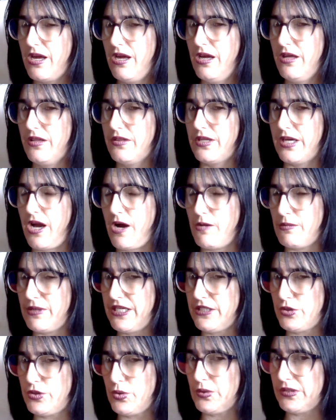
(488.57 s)
that got me
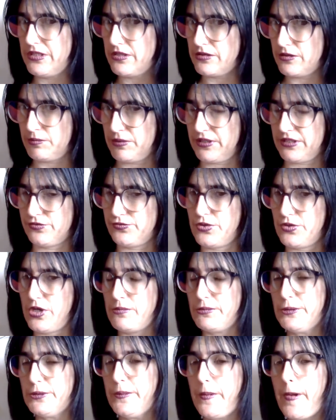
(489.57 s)
into a little bit of
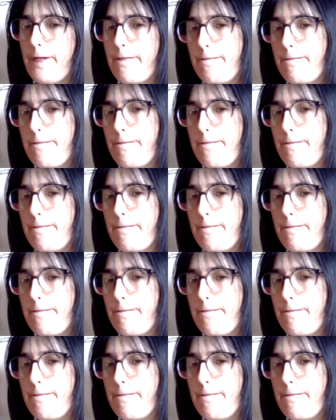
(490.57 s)
trouble.